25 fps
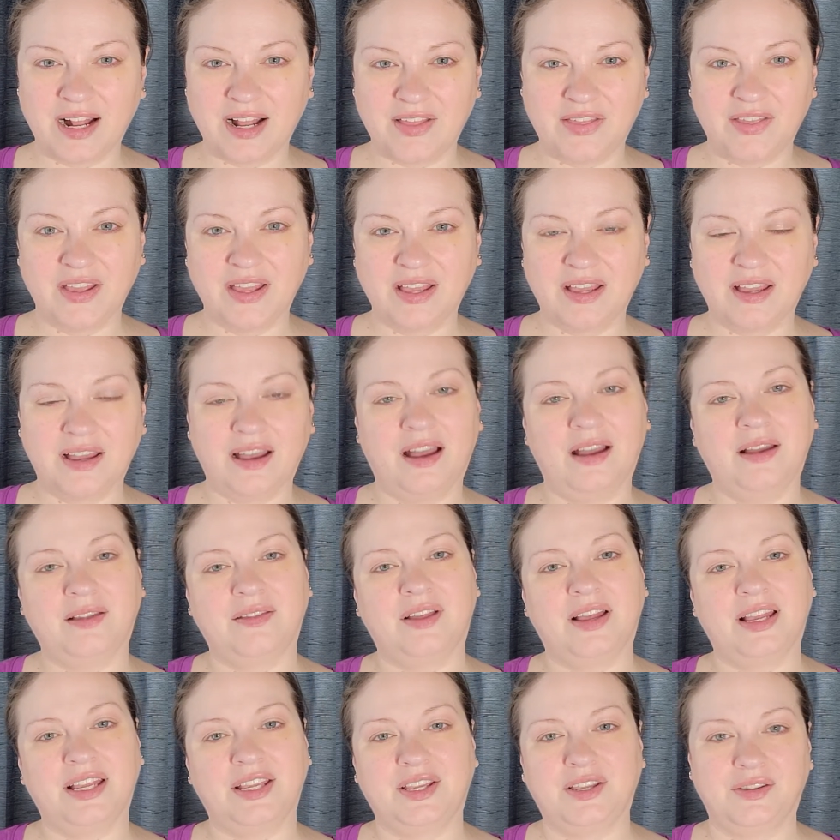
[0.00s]
I think I'd
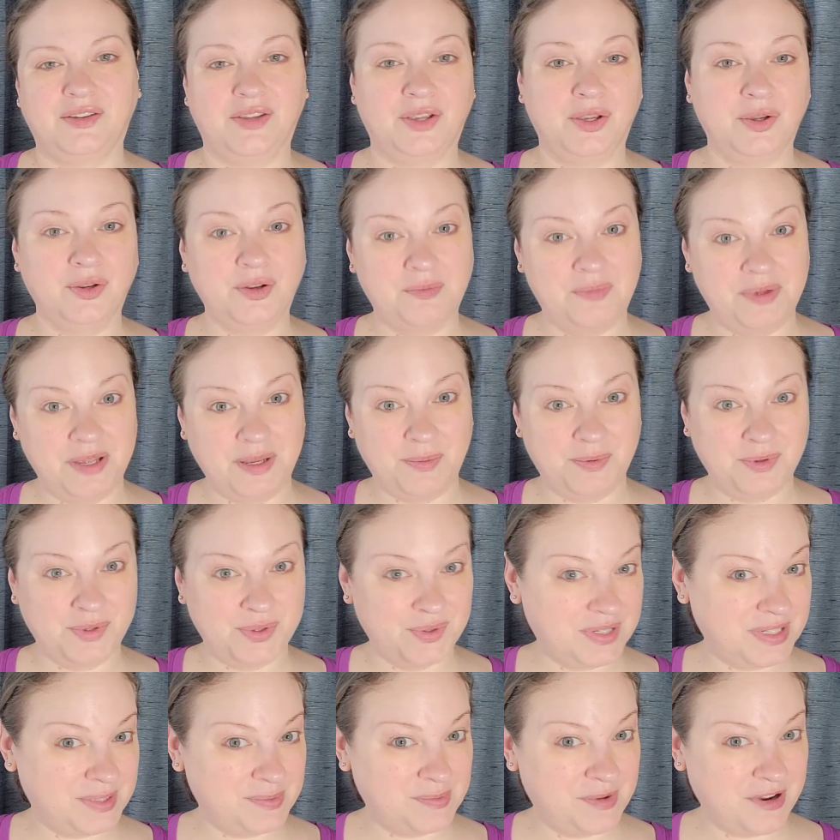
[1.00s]
like you to be able to
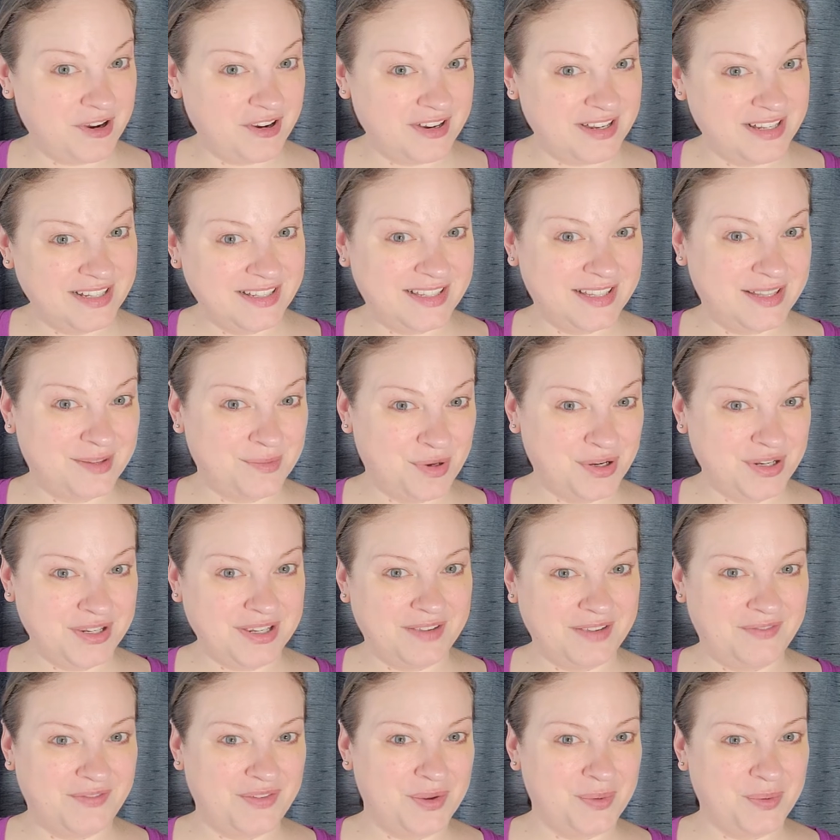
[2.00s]
experience the book
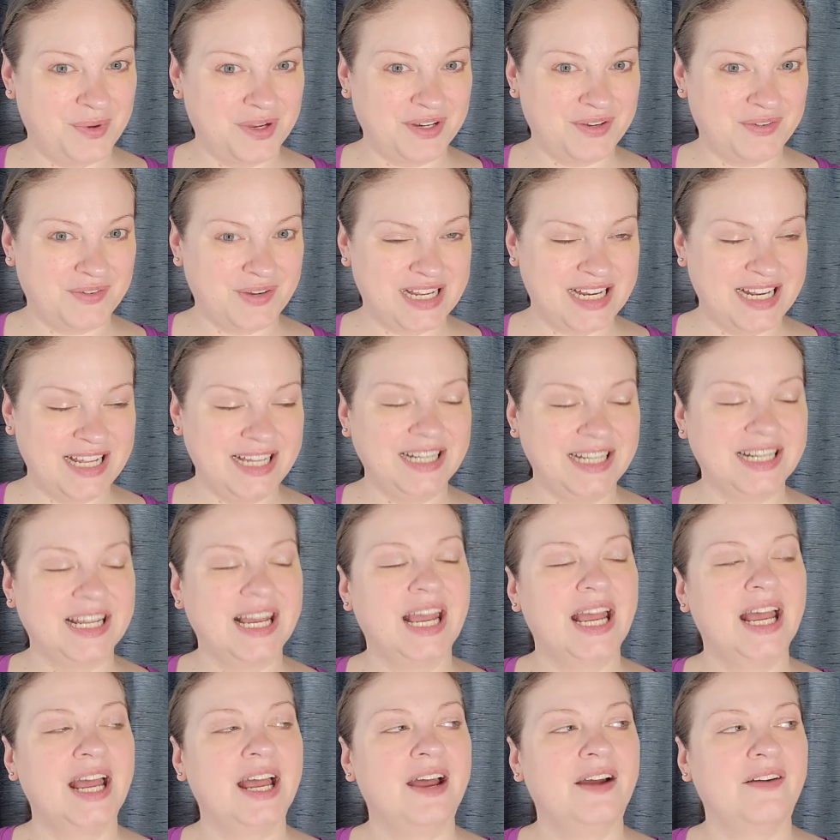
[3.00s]
if you want to read it
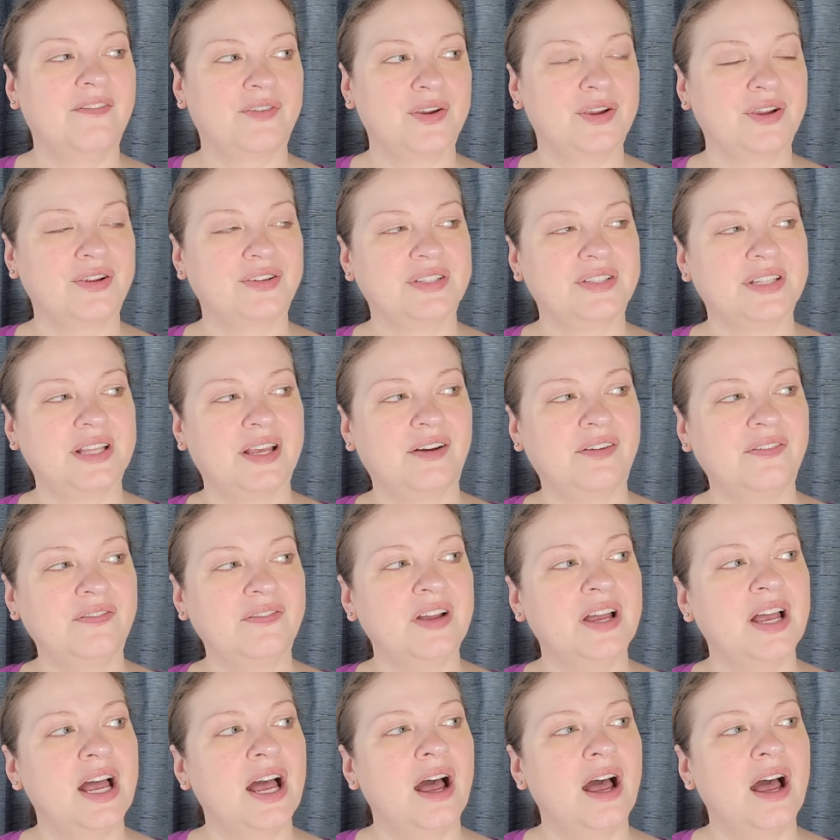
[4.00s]
for yourself.